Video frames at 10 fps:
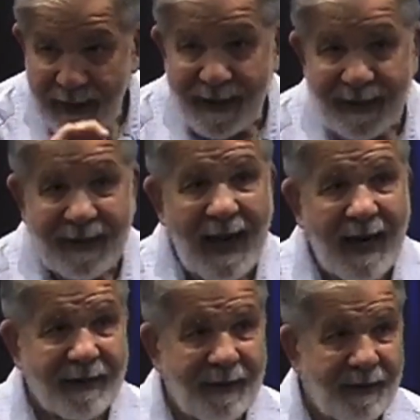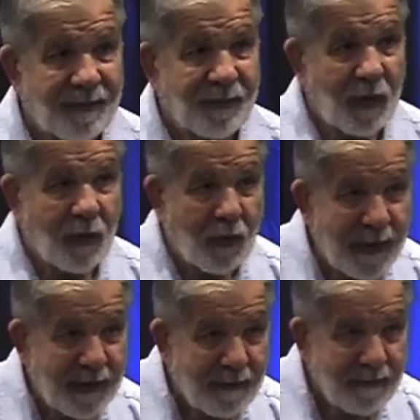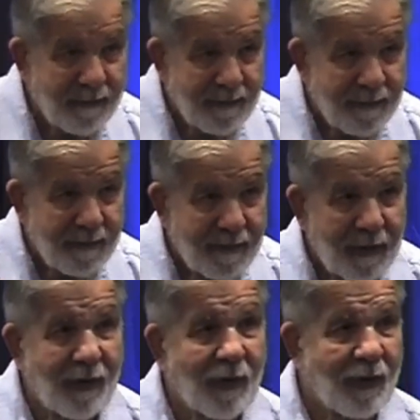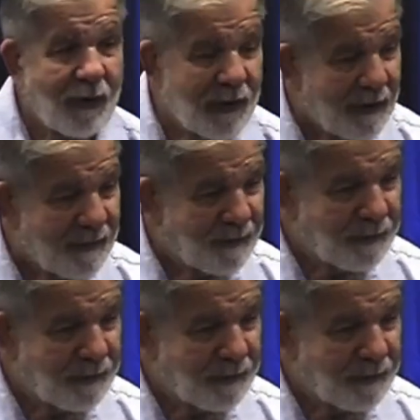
get attacked. You quit, you lose.